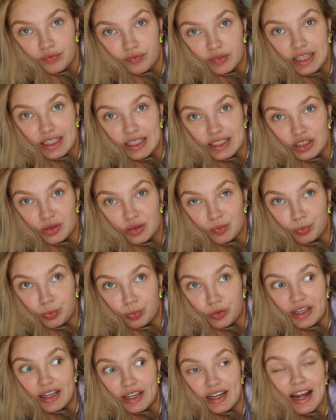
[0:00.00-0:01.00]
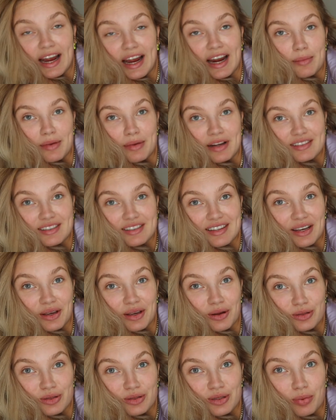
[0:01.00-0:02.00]
is put in a hair mask and
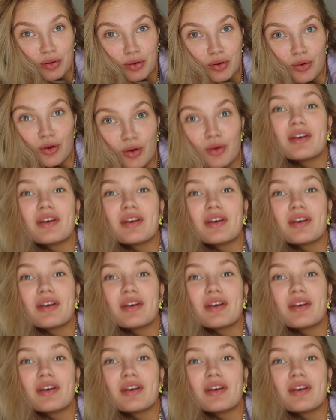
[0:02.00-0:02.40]
go to the pool,